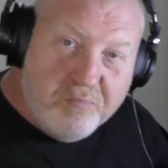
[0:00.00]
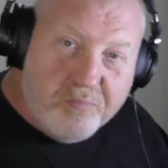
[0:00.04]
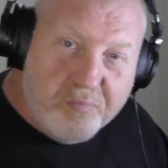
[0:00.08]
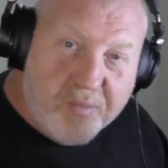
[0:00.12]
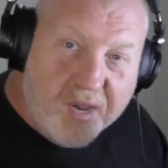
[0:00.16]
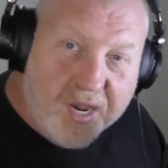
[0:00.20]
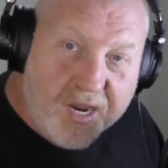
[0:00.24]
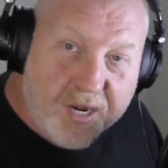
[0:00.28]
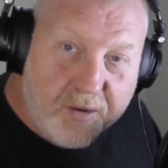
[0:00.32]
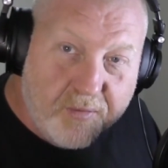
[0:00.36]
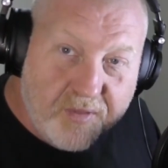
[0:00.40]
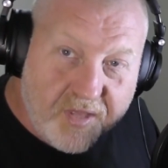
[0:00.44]

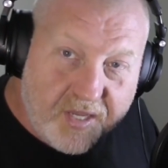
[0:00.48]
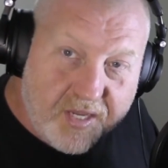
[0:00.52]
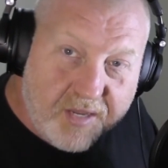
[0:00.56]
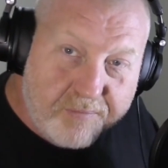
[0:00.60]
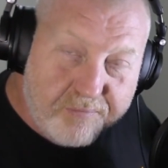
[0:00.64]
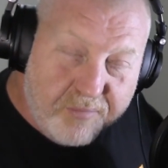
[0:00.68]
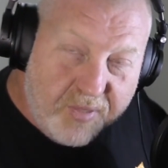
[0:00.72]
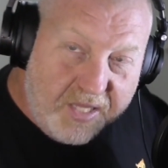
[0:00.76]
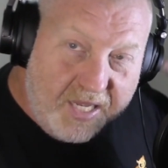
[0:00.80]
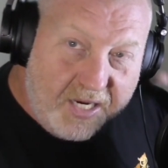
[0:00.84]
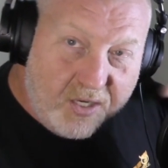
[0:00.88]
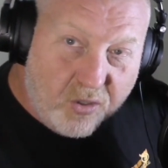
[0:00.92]
painting with a
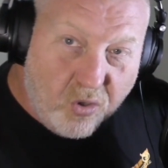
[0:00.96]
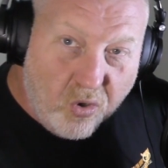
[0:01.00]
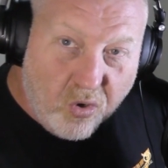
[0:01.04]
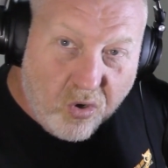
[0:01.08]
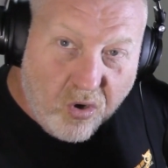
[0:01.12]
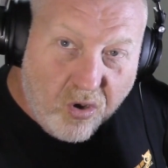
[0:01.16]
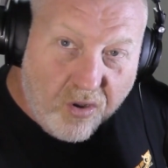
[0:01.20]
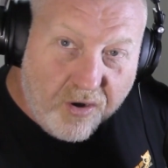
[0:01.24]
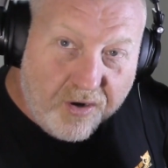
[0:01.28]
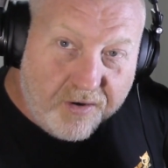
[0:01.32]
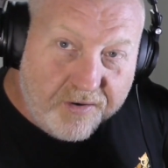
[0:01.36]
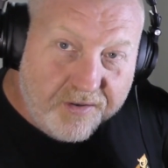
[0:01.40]
Black
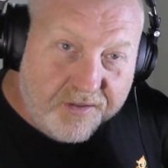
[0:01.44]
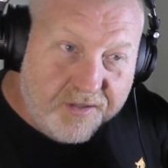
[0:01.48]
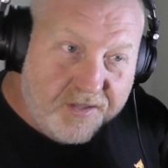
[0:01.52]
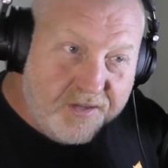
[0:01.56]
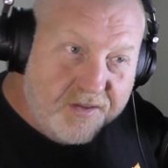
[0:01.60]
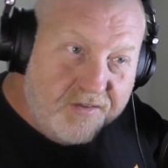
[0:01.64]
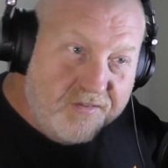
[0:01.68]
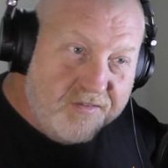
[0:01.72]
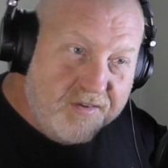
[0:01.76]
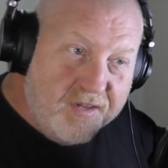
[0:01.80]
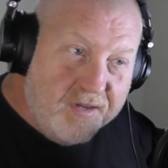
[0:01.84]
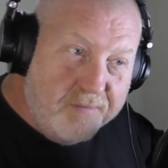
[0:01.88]
Hawk on it and
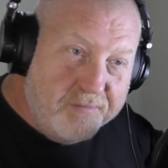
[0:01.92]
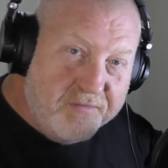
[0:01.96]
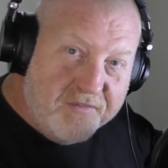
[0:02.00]
these